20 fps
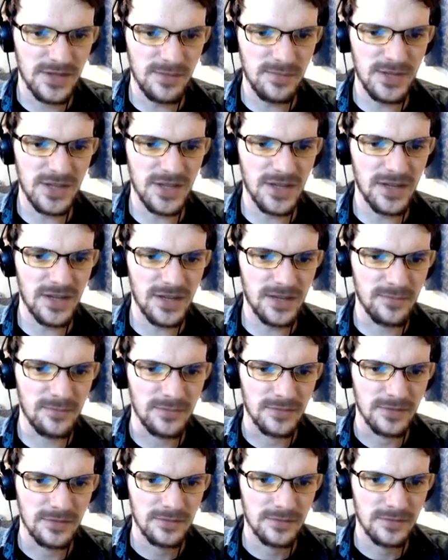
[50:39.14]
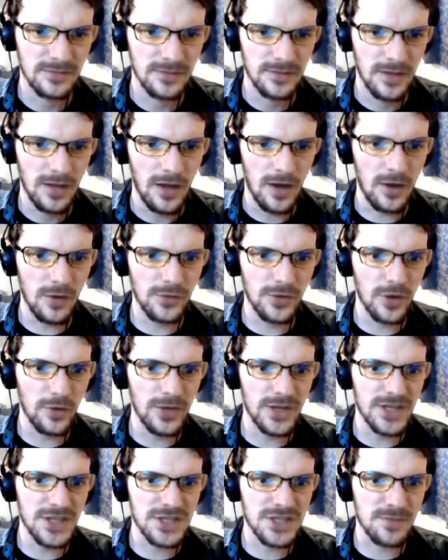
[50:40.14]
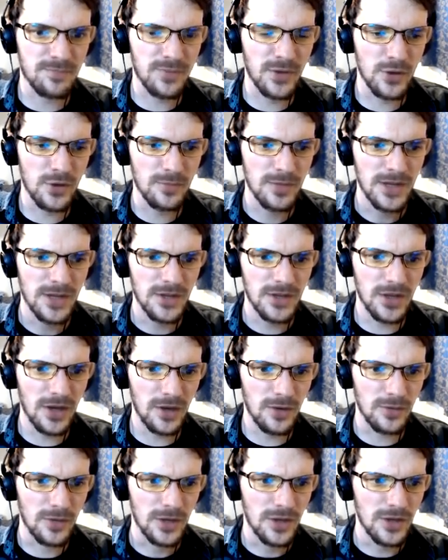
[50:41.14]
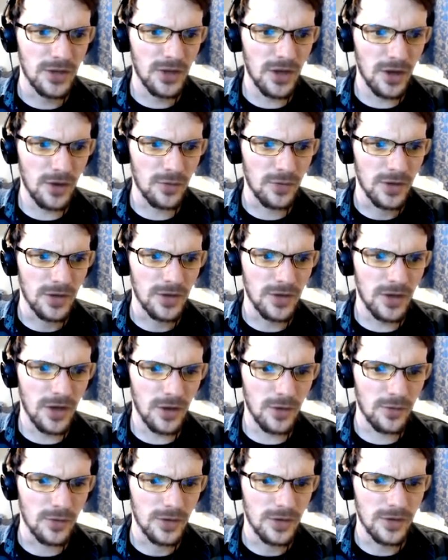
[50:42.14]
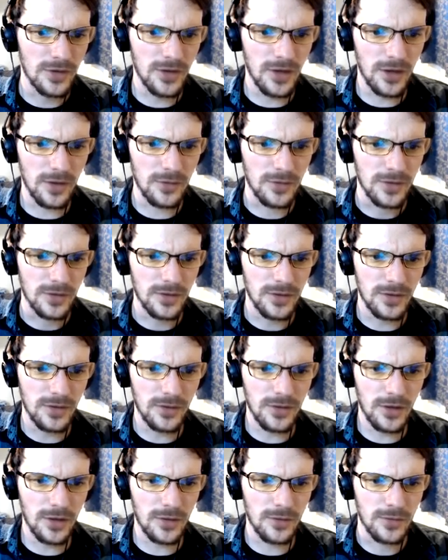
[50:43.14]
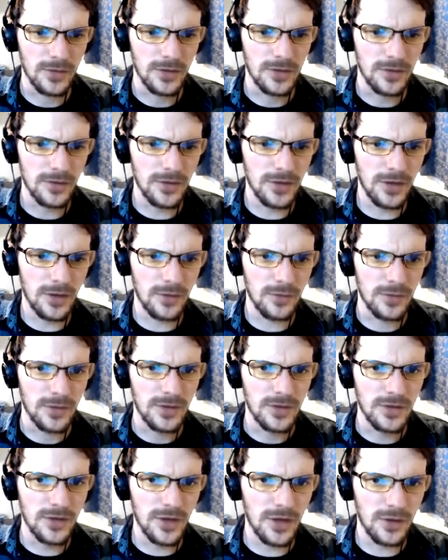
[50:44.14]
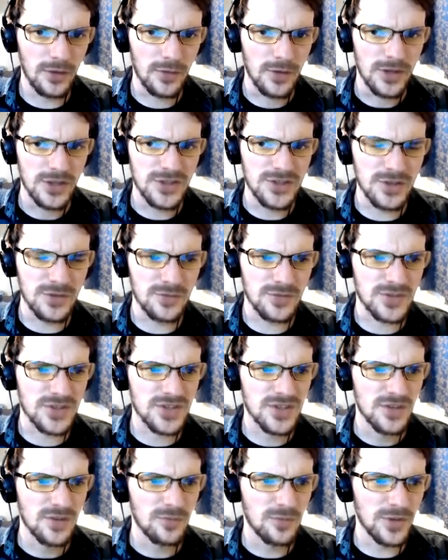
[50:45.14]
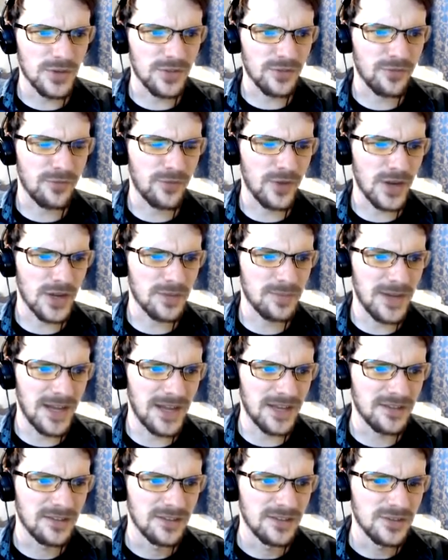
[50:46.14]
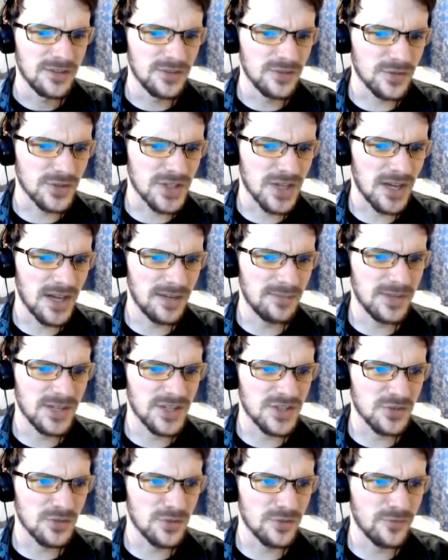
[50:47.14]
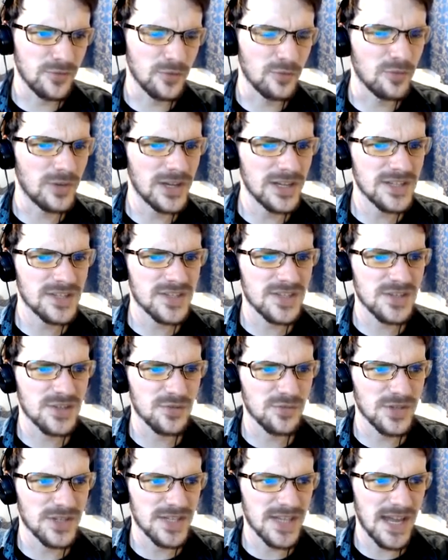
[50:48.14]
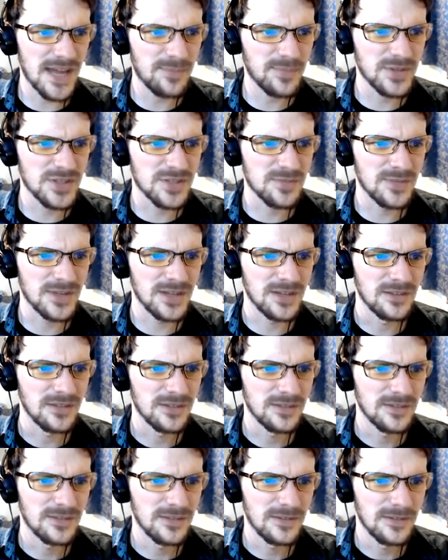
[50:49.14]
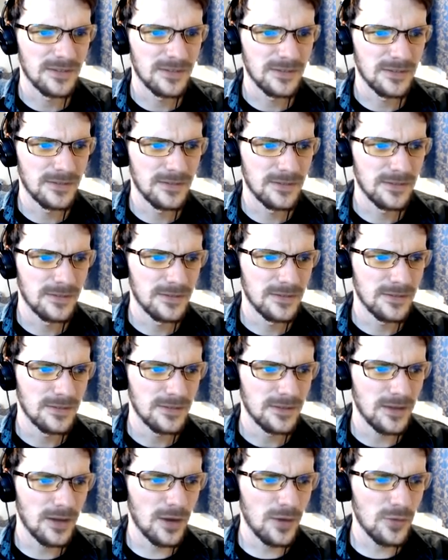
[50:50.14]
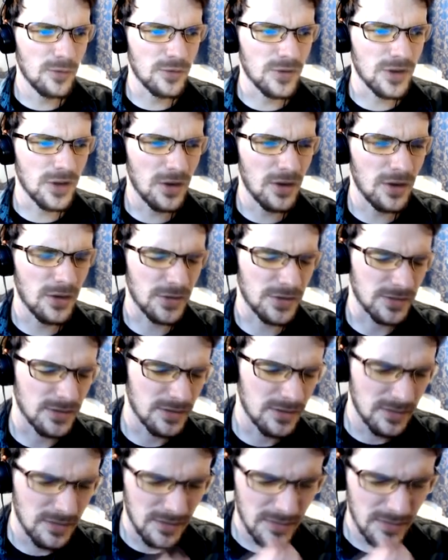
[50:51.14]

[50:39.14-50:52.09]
Give me the item! Oh no, he needs to poop! No, no, no, no! No! No! No! Dudes! What the fuck, man? Your timing is awful. Why does this always happen to me? Oh, God.